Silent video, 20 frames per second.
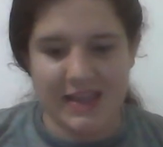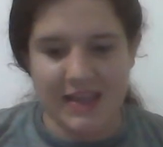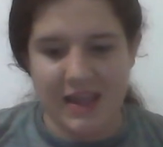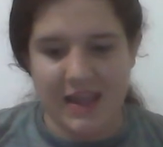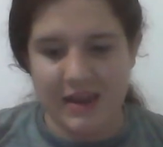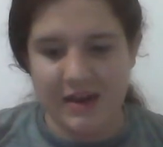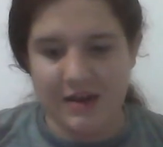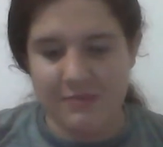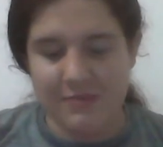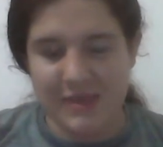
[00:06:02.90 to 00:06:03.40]

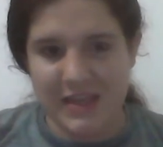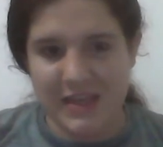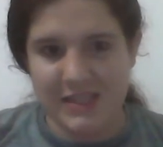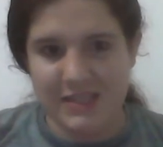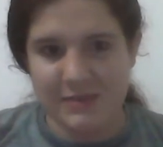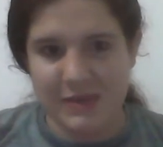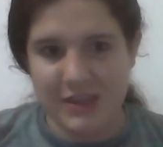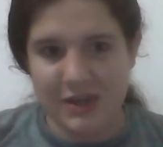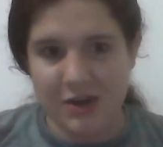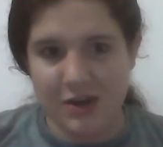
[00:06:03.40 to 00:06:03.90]
kind of
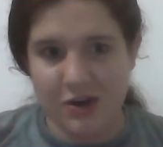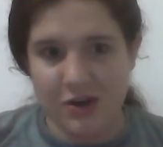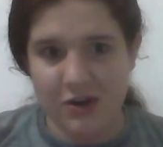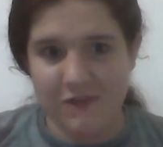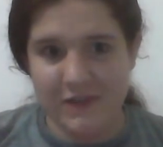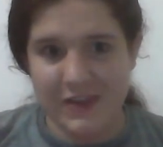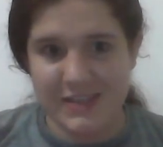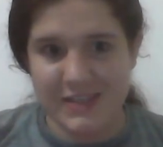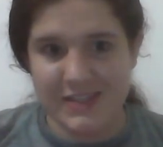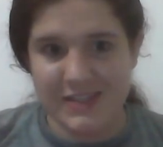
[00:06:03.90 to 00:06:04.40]
makes me
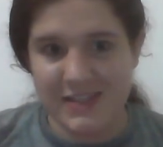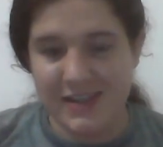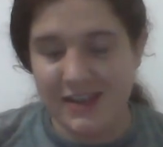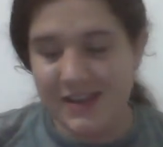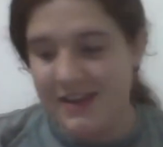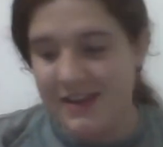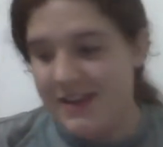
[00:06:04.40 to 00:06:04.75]
nervous.